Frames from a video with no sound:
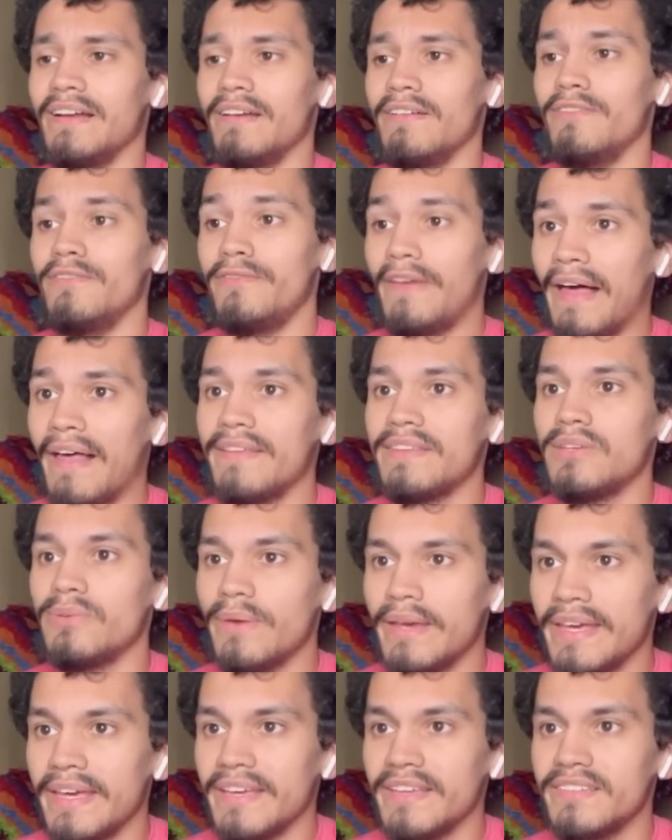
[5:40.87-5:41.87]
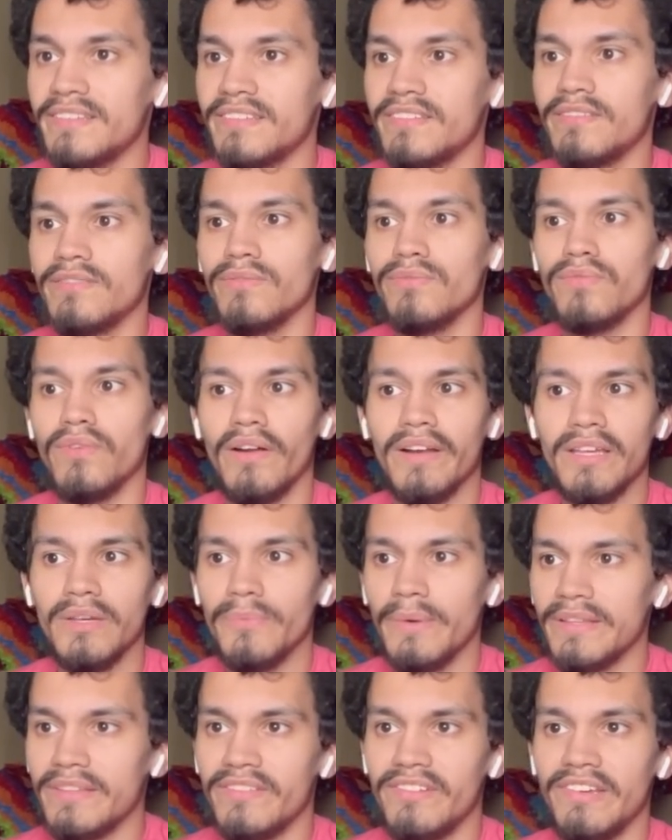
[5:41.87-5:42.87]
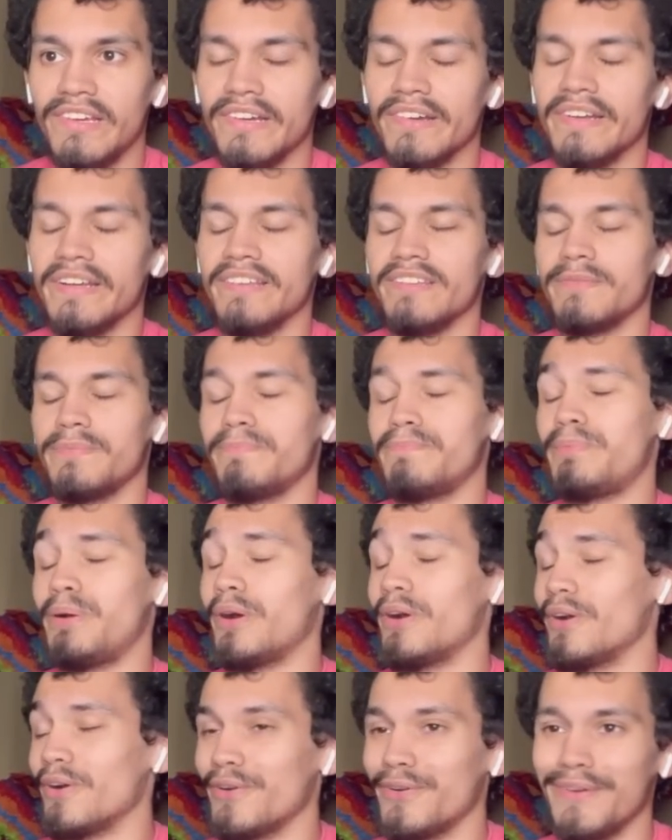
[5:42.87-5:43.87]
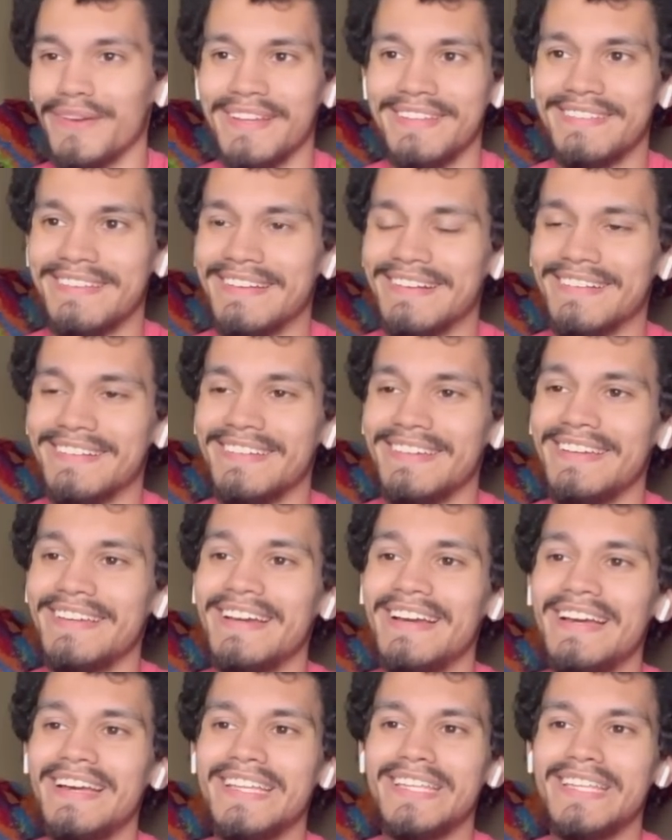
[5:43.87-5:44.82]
value is, running with Jiren is perfect synergy.